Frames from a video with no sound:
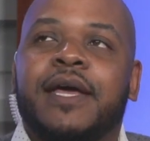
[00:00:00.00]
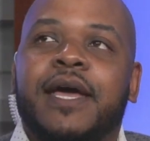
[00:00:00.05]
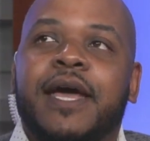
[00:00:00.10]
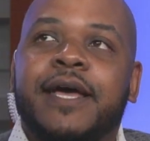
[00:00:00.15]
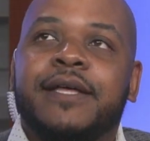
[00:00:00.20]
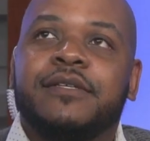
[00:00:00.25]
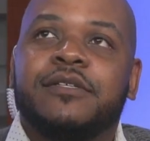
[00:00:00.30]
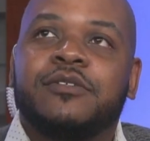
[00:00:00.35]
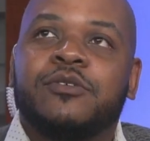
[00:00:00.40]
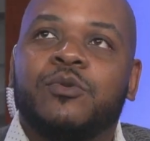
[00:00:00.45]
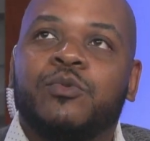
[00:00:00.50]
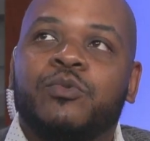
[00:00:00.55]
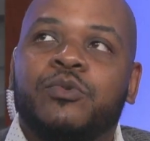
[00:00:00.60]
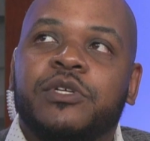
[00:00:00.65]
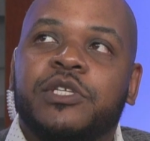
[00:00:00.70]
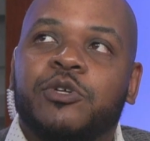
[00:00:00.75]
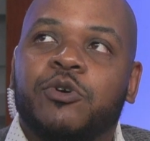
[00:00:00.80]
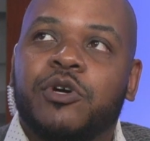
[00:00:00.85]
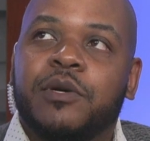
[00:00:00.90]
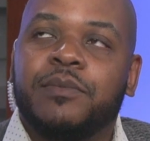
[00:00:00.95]
And so when we
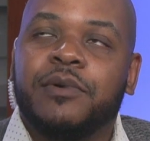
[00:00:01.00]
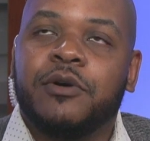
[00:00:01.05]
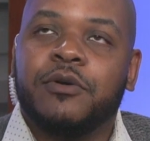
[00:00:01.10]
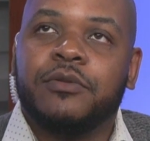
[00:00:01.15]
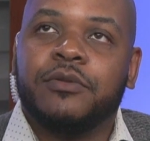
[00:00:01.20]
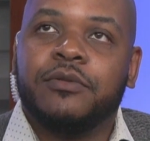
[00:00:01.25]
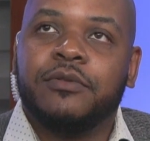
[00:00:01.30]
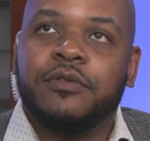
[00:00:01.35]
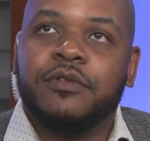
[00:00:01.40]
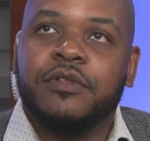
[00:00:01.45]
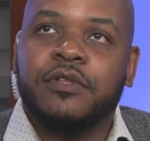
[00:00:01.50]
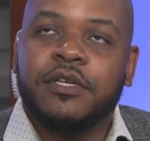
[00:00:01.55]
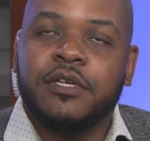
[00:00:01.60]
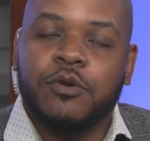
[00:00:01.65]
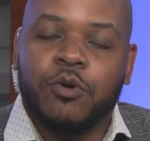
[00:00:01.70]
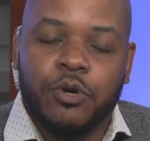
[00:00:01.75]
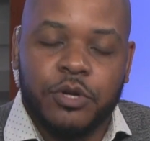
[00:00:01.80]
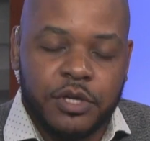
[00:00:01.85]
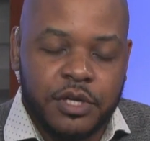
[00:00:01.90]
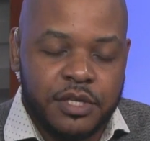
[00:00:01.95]
talk about the
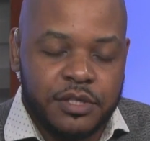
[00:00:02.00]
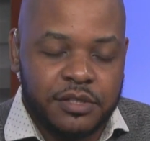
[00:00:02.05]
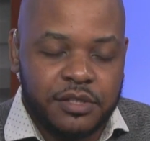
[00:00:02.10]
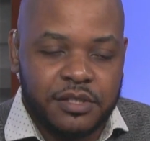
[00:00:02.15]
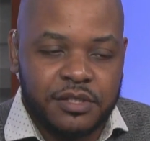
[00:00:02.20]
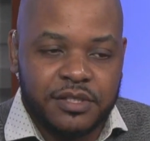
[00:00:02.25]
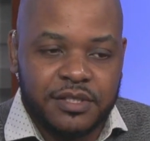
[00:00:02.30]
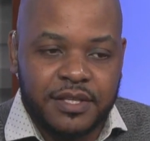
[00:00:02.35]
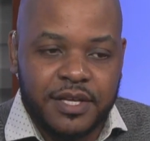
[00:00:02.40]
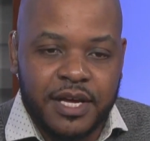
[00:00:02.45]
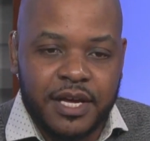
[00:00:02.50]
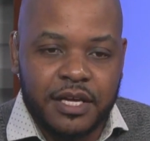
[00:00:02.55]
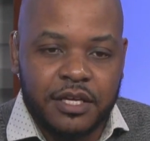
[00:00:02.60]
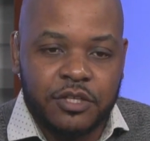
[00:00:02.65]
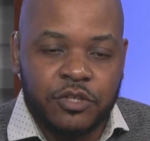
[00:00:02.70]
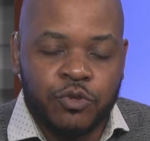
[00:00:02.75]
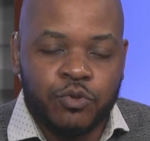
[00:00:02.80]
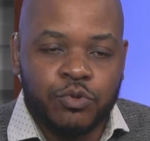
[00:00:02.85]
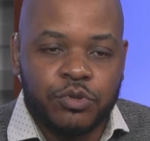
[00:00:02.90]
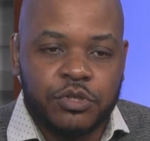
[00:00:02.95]
audiences that
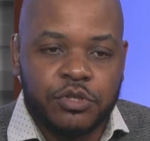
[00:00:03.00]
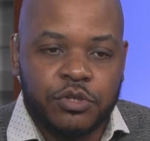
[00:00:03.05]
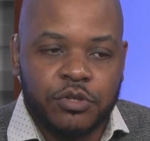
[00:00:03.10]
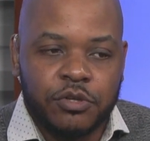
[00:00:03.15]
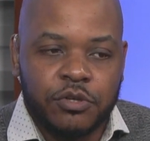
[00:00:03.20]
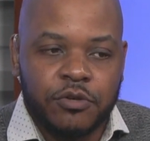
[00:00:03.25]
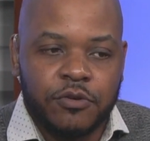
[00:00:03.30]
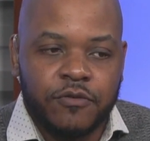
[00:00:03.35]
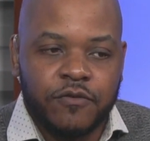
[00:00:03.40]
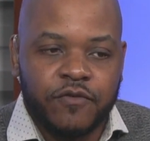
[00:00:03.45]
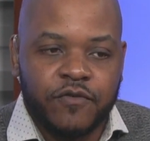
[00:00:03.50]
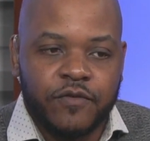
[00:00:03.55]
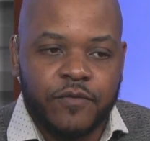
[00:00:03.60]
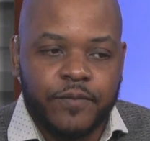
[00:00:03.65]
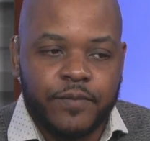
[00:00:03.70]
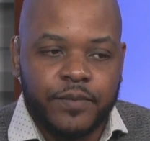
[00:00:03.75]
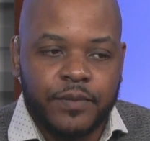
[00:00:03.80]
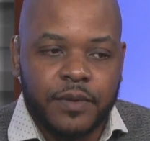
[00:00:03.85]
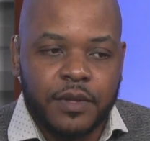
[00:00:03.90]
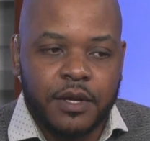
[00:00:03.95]
you serve,
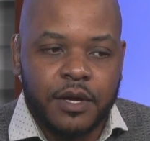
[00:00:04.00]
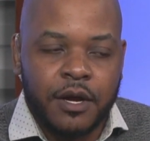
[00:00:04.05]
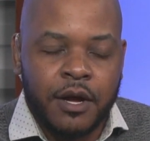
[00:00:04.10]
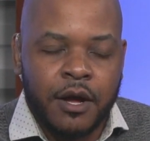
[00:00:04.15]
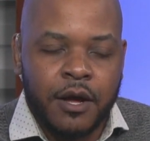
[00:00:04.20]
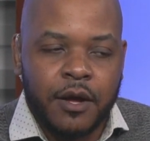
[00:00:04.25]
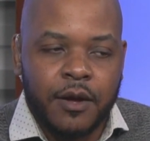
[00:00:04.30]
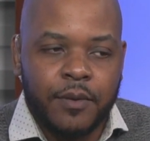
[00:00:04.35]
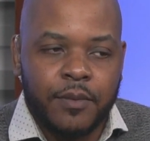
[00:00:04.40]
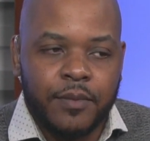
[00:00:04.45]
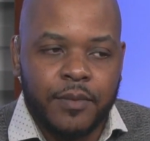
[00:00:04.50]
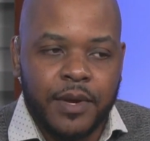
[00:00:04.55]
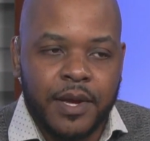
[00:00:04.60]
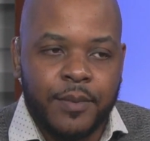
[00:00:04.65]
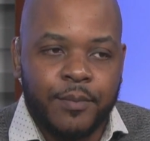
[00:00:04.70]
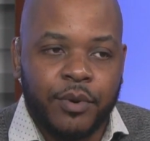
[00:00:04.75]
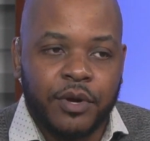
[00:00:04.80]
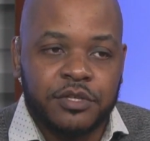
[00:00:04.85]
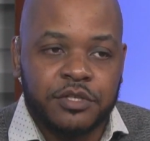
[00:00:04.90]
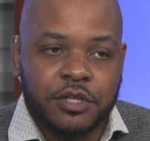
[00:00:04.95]
um,
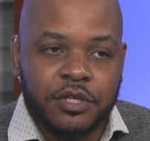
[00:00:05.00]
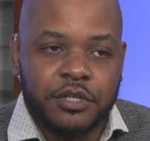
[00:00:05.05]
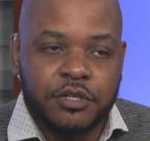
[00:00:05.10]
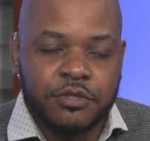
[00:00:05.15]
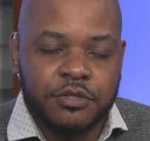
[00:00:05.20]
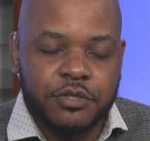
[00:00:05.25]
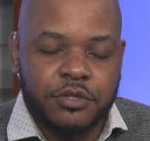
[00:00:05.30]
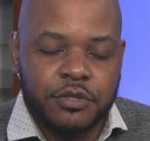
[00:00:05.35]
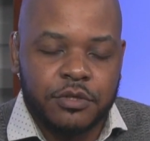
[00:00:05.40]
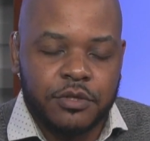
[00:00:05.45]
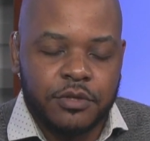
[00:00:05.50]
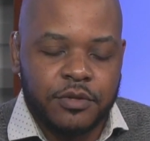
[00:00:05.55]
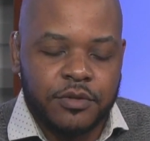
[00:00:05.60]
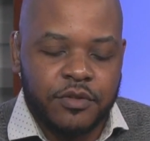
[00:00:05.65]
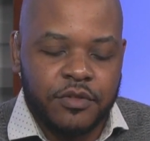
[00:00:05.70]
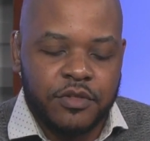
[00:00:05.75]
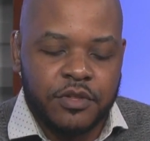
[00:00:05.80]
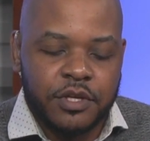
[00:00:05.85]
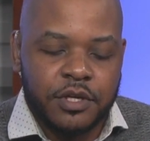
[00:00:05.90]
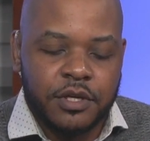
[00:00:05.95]
in particular,
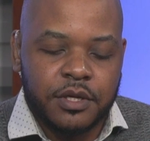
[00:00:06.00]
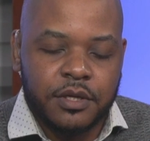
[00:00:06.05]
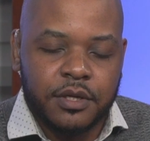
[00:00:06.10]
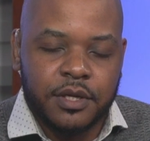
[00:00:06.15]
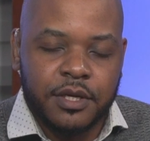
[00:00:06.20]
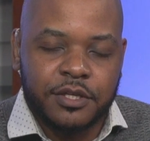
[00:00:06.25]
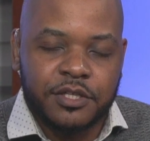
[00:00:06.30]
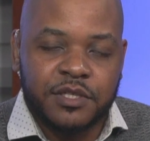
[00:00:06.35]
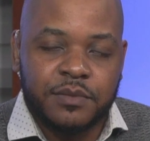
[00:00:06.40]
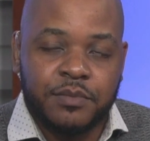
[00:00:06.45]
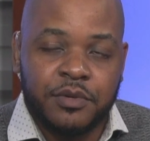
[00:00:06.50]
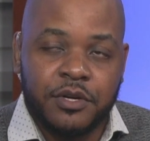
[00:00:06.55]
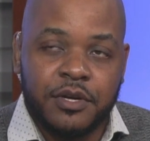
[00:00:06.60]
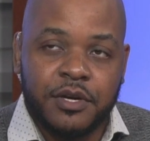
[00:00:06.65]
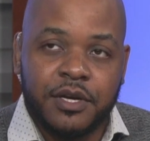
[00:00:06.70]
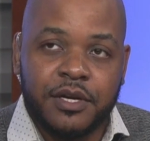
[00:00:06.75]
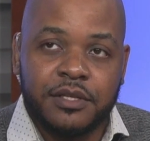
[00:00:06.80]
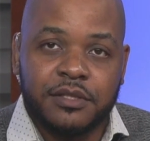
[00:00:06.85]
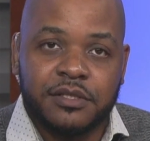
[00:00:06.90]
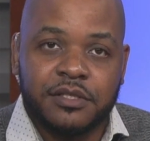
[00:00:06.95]
the
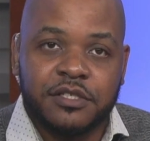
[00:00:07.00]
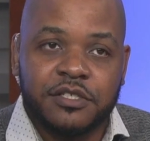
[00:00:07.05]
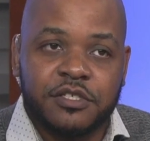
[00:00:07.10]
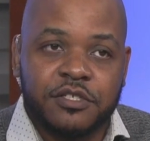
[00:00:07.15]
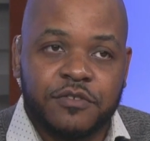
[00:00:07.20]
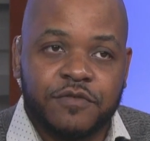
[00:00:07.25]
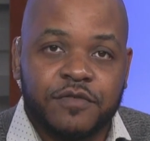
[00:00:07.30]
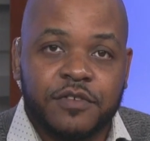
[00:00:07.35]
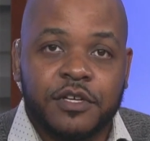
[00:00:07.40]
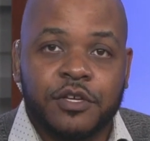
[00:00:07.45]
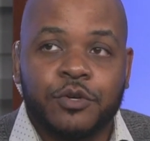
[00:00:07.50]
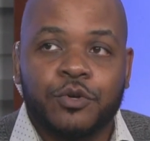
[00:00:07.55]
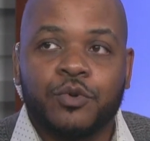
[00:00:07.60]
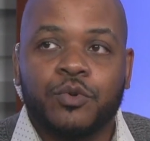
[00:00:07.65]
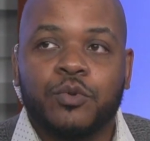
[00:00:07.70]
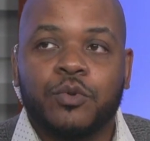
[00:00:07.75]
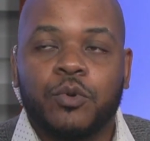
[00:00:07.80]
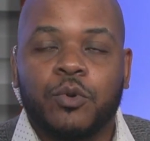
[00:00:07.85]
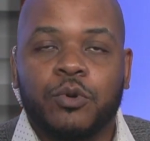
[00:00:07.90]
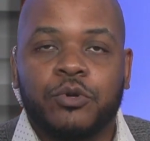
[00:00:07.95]
experiences of
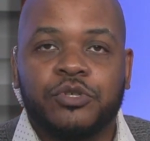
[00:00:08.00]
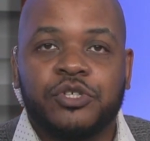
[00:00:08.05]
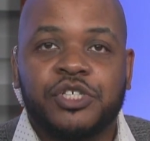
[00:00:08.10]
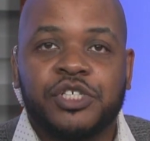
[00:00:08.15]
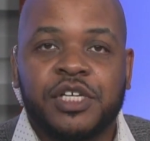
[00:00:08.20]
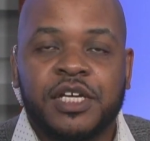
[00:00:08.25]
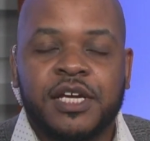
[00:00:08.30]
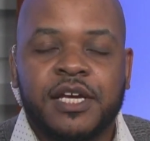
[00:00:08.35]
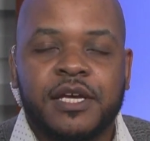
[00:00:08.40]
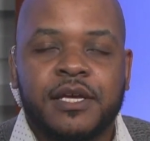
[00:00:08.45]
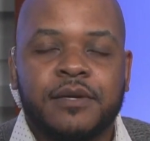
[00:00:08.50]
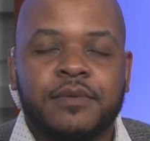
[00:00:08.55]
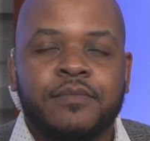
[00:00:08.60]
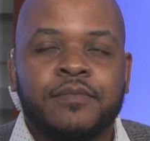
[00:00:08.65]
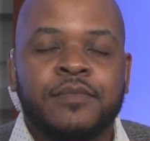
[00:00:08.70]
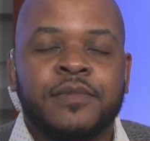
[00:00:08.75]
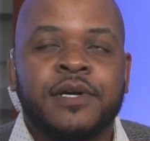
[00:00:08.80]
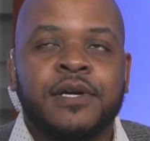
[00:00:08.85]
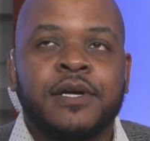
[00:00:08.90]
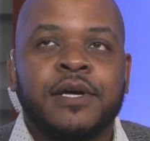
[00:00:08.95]
guilt or shame